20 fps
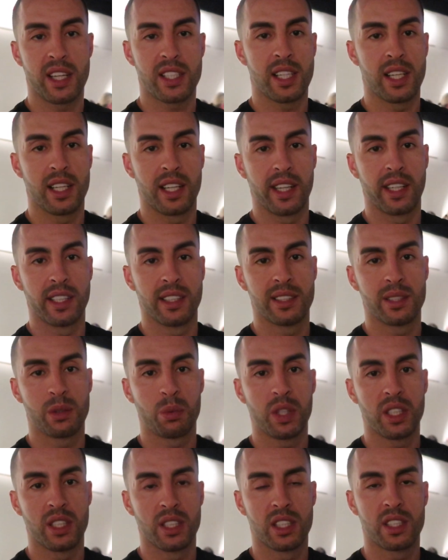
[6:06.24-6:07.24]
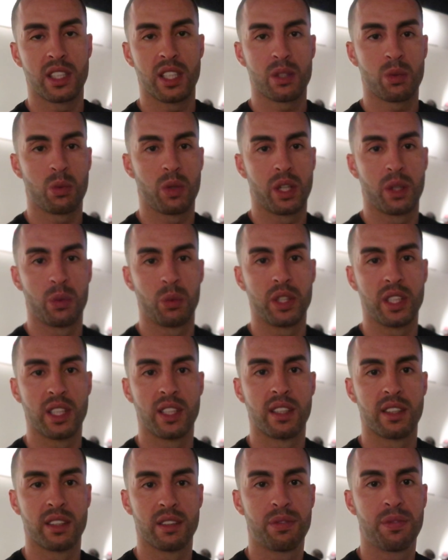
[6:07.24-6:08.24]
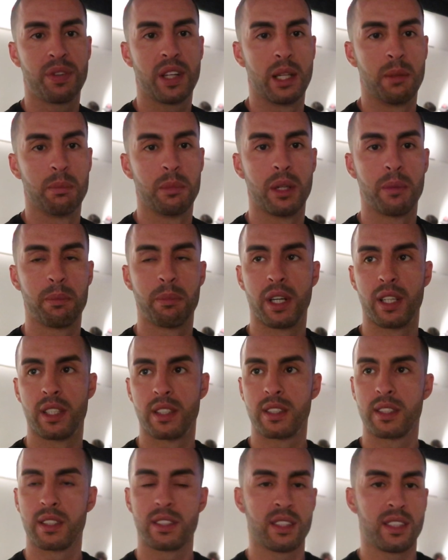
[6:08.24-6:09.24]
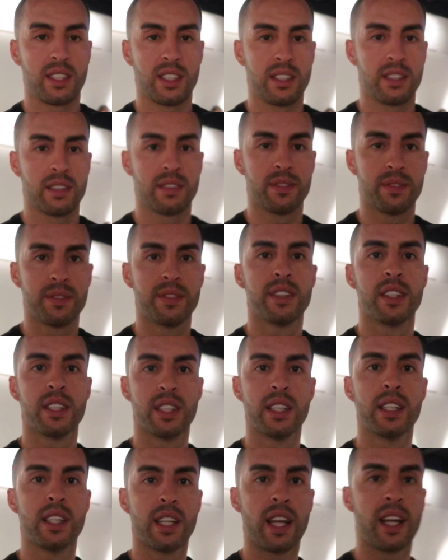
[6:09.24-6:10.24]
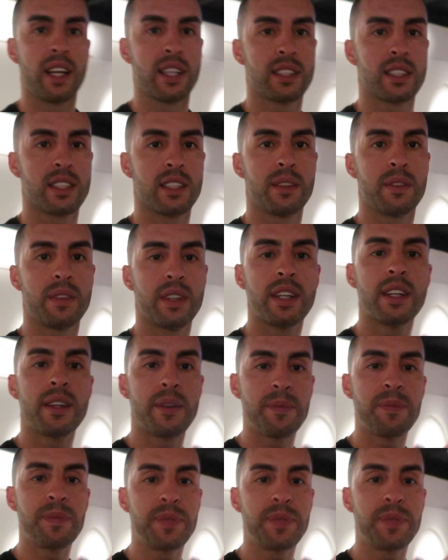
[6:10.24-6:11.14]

actually in Swedish, that's why we didn't film that. Yeah, but we filmed a little bit, so we show you, but...